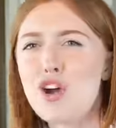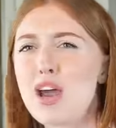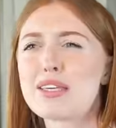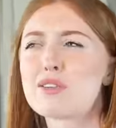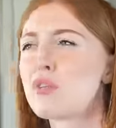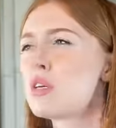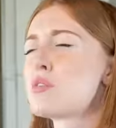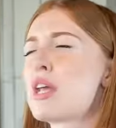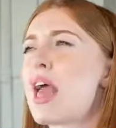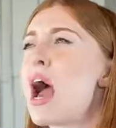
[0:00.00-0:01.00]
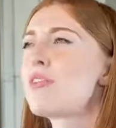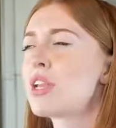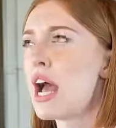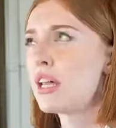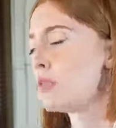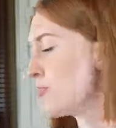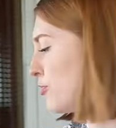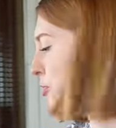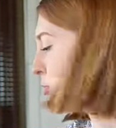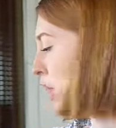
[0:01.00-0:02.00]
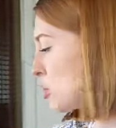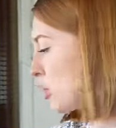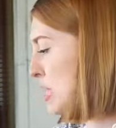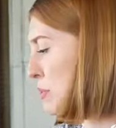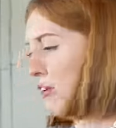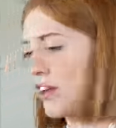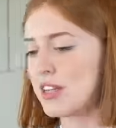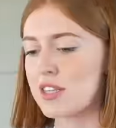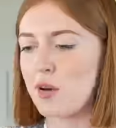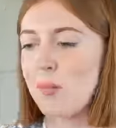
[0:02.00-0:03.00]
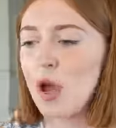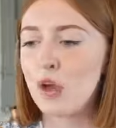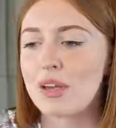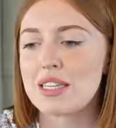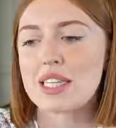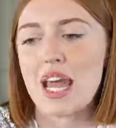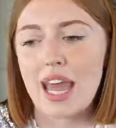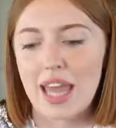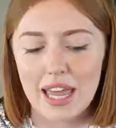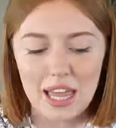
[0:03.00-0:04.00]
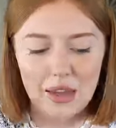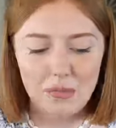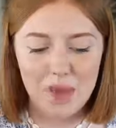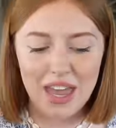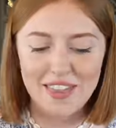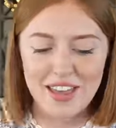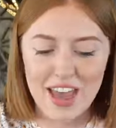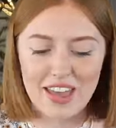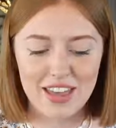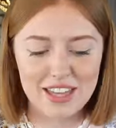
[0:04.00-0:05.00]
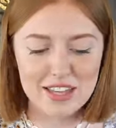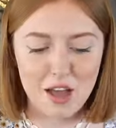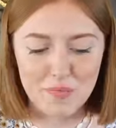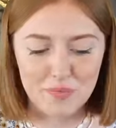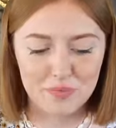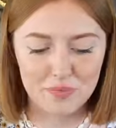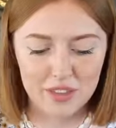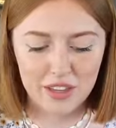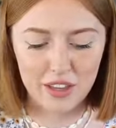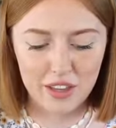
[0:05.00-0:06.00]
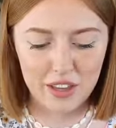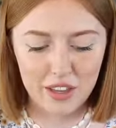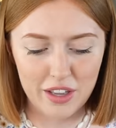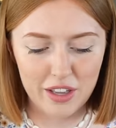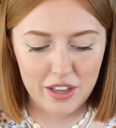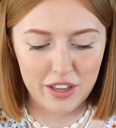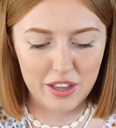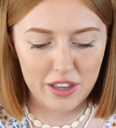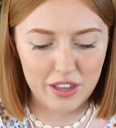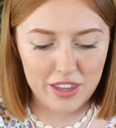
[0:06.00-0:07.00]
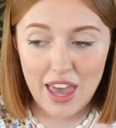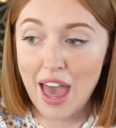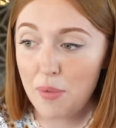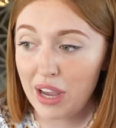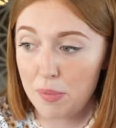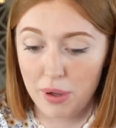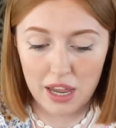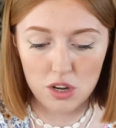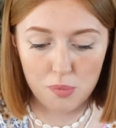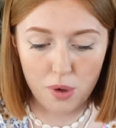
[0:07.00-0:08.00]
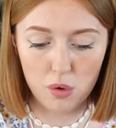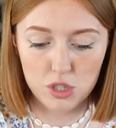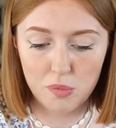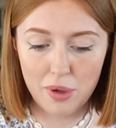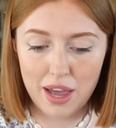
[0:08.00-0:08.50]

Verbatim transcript: rice, soy sauce, like they haven't had the full lechon experience. So I'm hoping today, when we get there, there's um... I want pancakes. Yeah, we're gonna put it in your bowl. Do you want